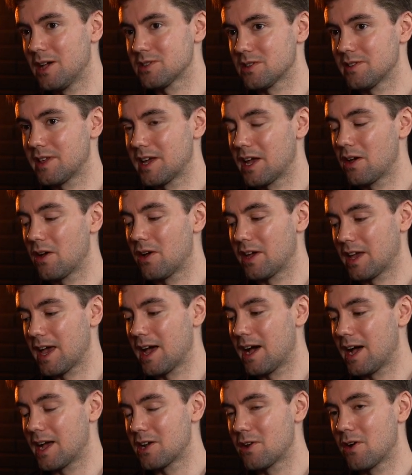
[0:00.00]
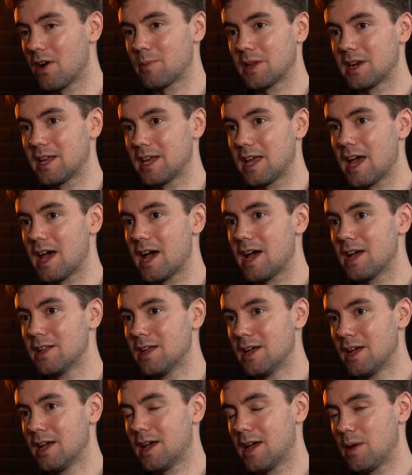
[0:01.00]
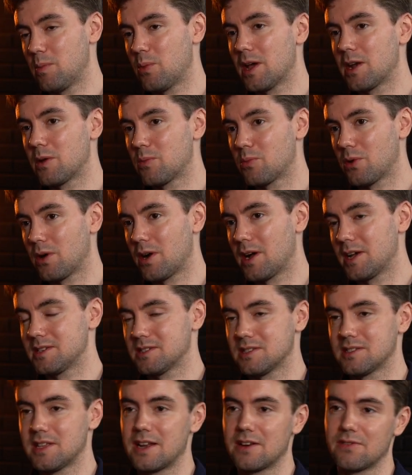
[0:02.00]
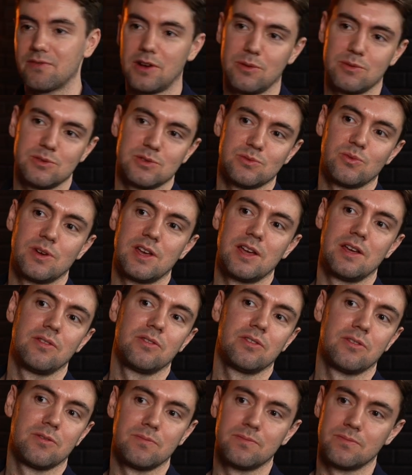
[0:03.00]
So they go, okay, I know I'm going to get a better price than if I was with,